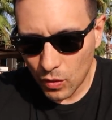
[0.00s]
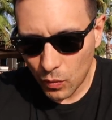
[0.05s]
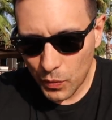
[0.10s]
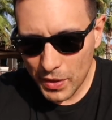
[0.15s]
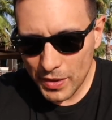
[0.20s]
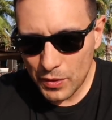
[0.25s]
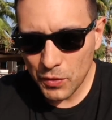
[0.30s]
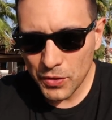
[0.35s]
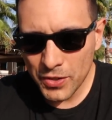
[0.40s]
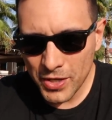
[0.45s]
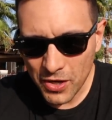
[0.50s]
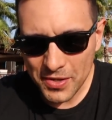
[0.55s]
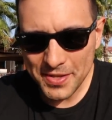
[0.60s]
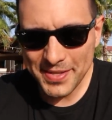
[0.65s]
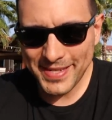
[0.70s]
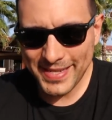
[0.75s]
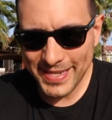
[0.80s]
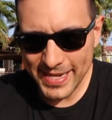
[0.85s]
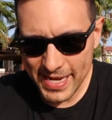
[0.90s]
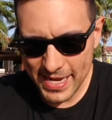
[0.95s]
we do
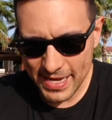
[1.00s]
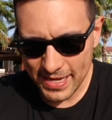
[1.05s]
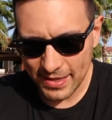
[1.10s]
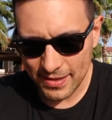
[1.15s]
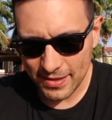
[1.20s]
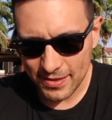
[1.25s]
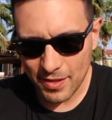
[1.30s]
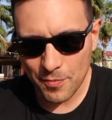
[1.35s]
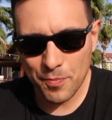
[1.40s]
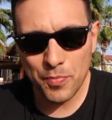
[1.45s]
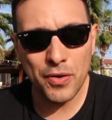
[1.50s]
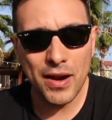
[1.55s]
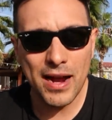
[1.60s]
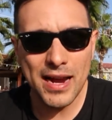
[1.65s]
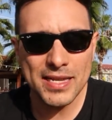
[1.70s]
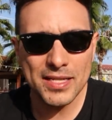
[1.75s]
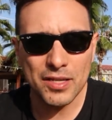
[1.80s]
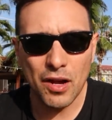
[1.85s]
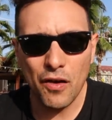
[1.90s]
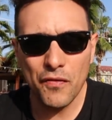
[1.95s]
not see the
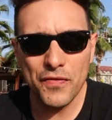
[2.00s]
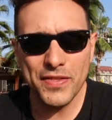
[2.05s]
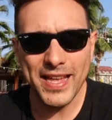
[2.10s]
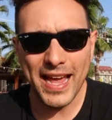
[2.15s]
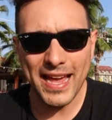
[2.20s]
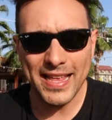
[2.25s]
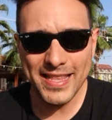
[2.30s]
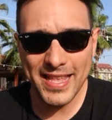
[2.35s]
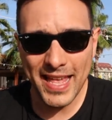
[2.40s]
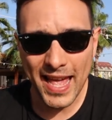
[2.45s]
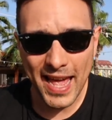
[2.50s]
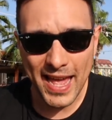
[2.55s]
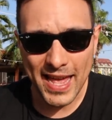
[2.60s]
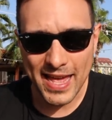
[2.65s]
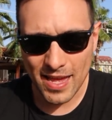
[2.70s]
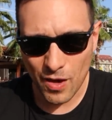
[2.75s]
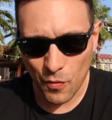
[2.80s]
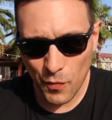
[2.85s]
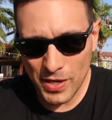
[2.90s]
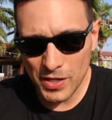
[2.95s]
price of the
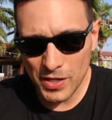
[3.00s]
8K.